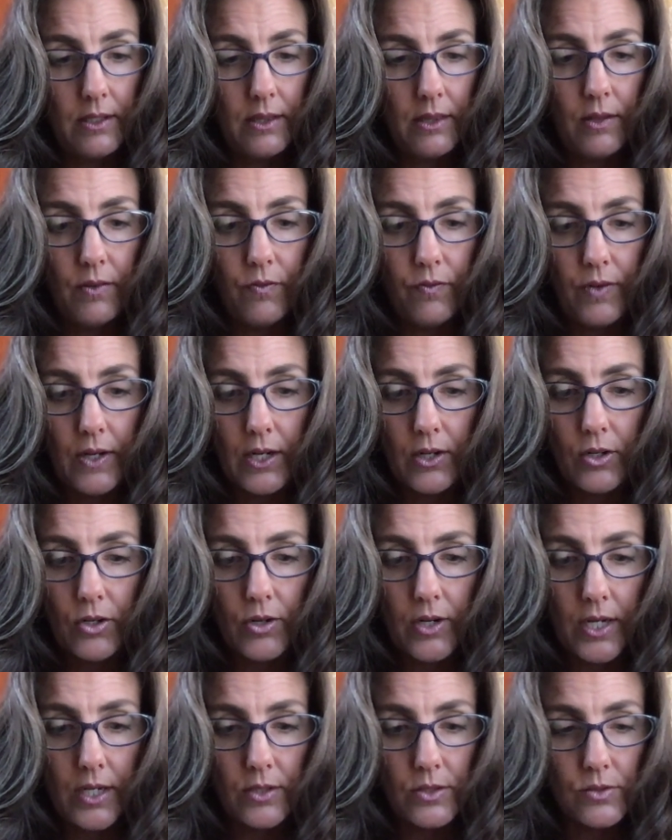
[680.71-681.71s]
The
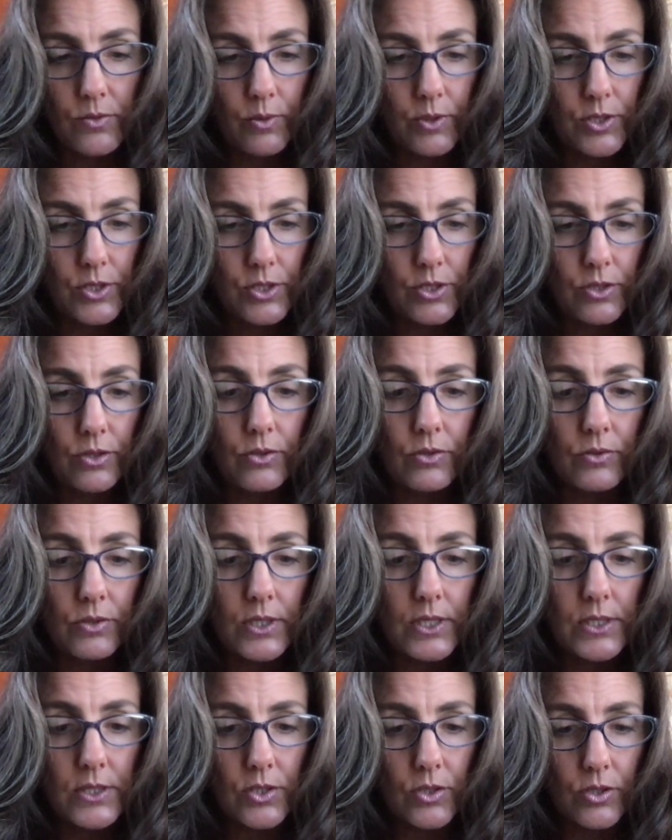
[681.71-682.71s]
fairgrounds were soon
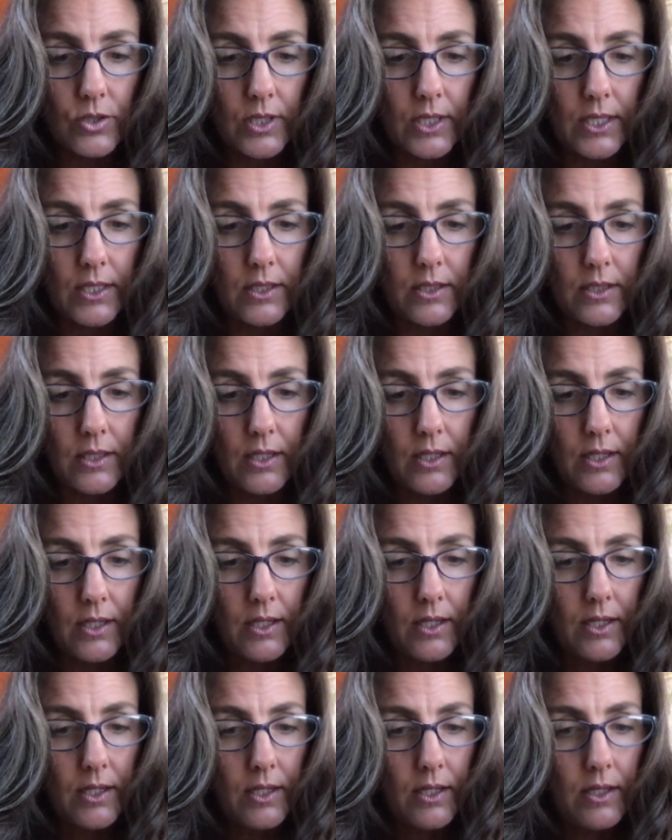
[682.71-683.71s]
deserted.
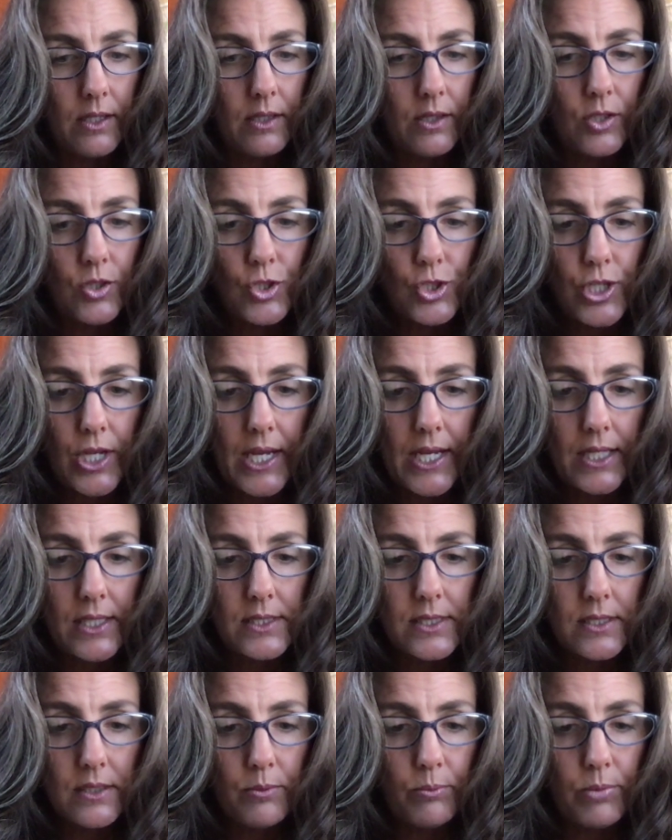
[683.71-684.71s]
The
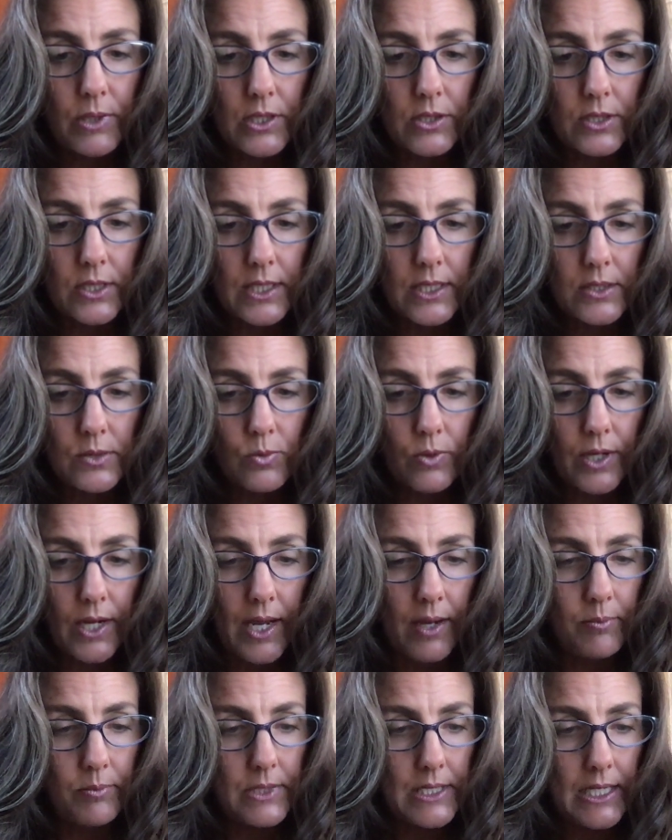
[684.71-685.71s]
sheds and buildings were
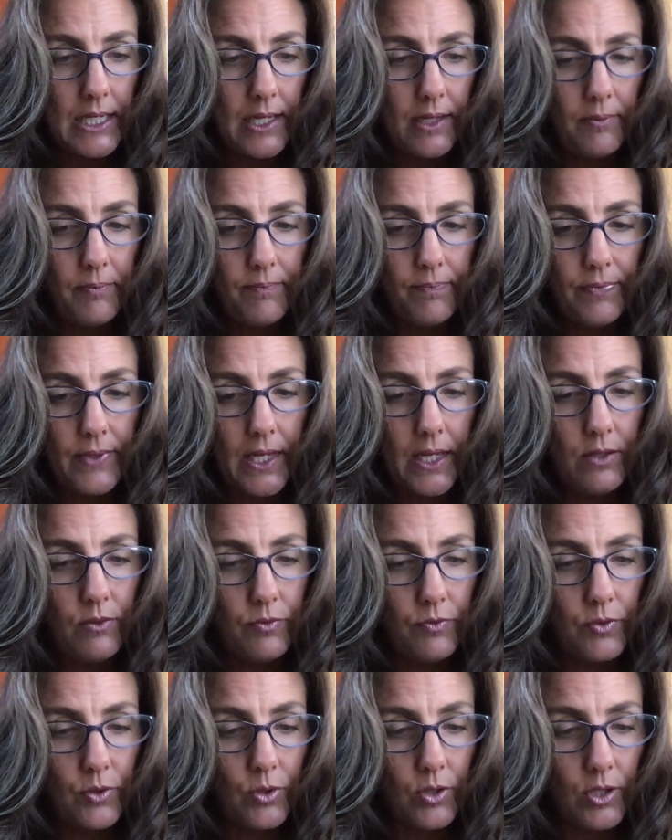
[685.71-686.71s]
empty and
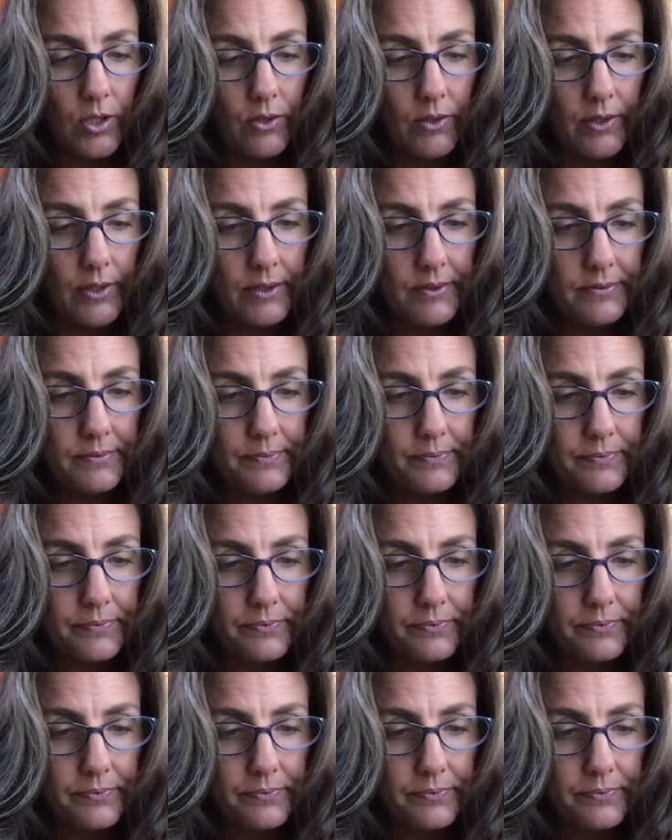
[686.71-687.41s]
forlorn.